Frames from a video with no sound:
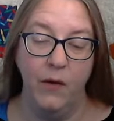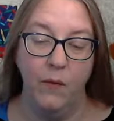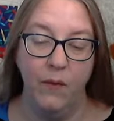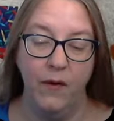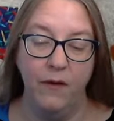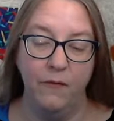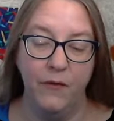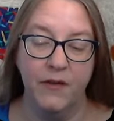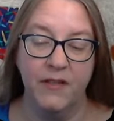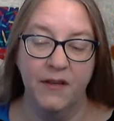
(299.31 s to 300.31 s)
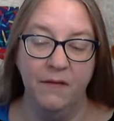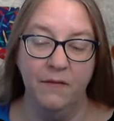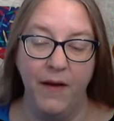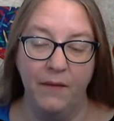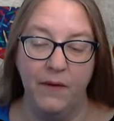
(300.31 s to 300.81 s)
were at first
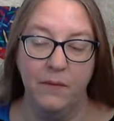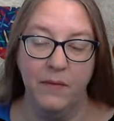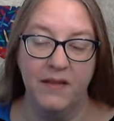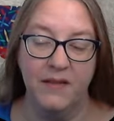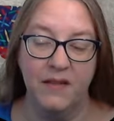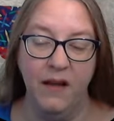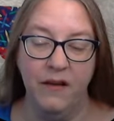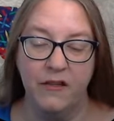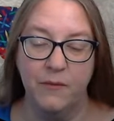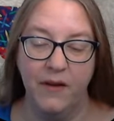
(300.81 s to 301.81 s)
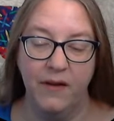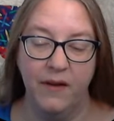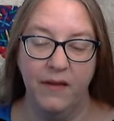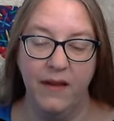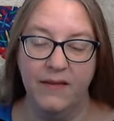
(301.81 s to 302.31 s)
confounded with astonishment.
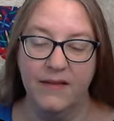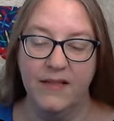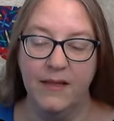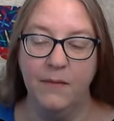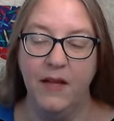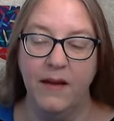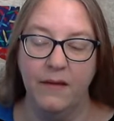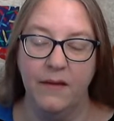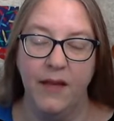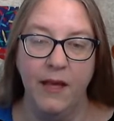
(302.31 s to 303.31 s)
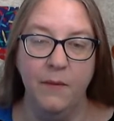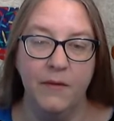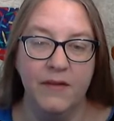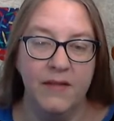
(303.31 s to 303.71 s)
They had seen me cut the cables,